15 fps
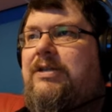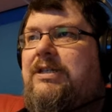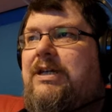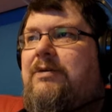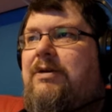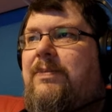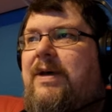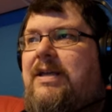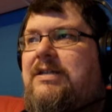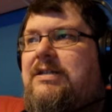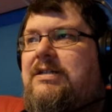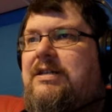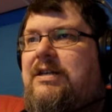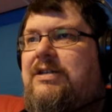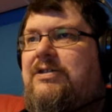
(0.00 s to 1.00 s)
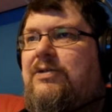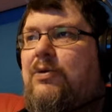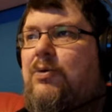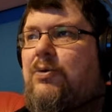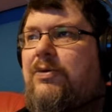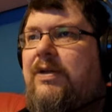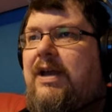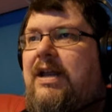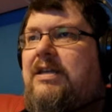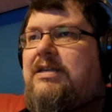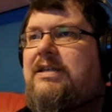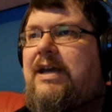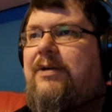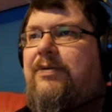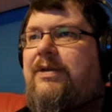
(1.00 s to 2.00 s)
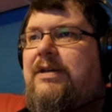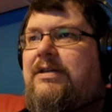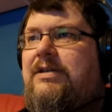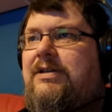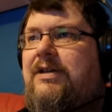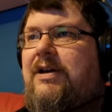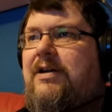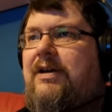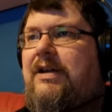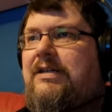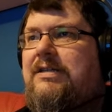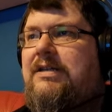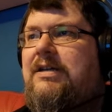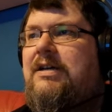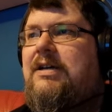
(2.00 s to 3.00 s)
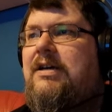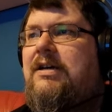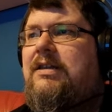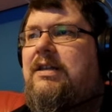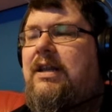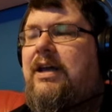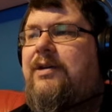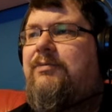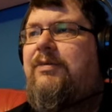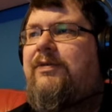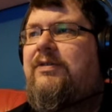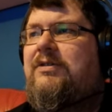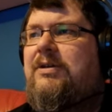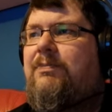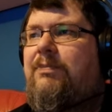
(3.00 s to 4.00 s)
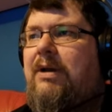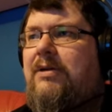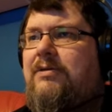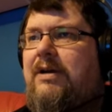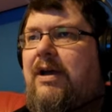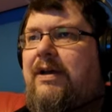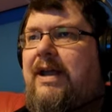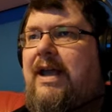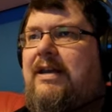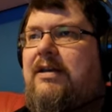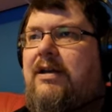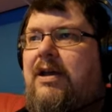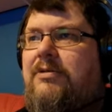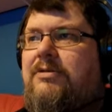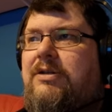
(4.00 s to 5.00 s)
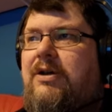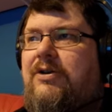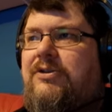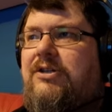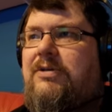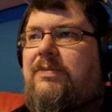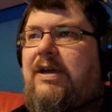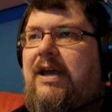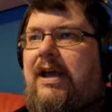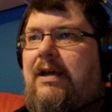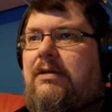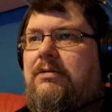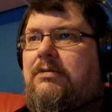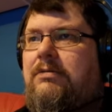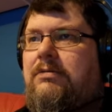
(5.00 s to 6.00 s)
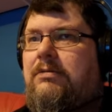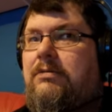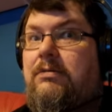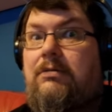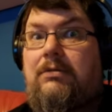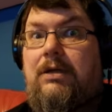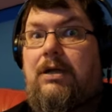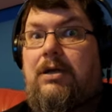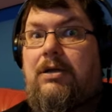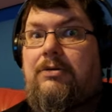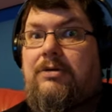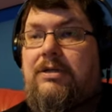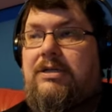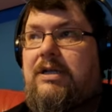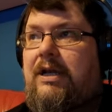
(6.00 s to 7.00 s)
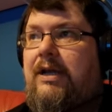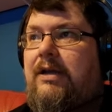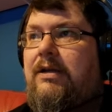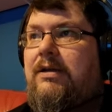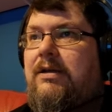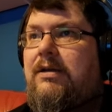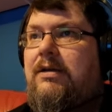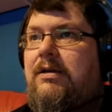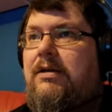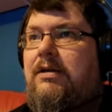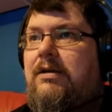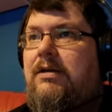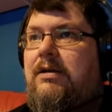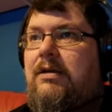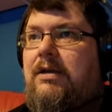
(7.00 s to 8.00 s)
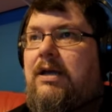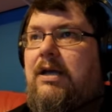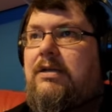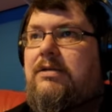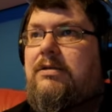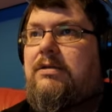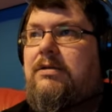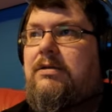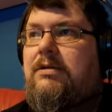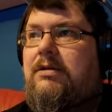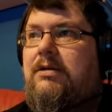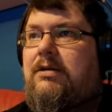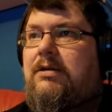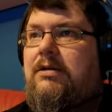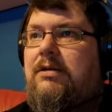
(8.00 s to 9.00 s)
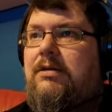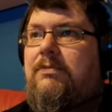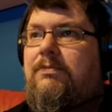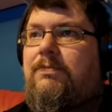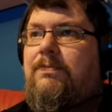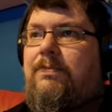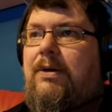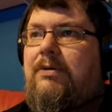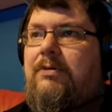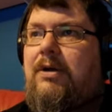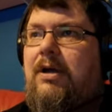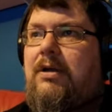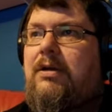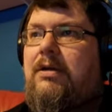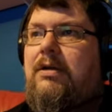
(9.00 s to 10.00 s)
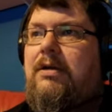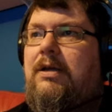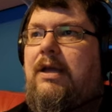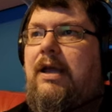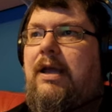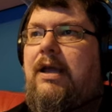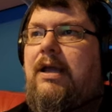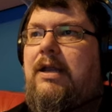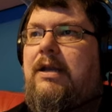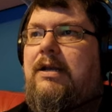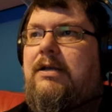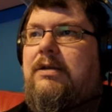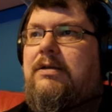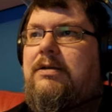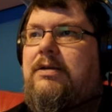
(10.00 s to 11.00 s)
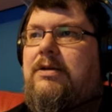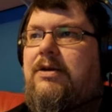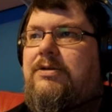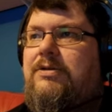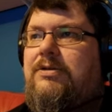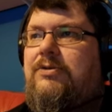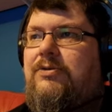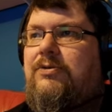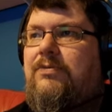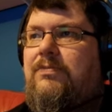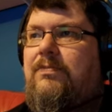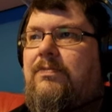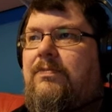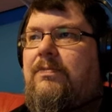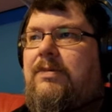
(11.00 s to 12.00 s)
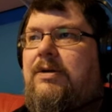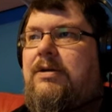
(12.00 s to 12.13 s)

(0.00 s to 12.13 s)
The secret passage leads north and south into darkness. The light reveals a blowgun and a ghost costume here. Interesting. Get blowgun and costume.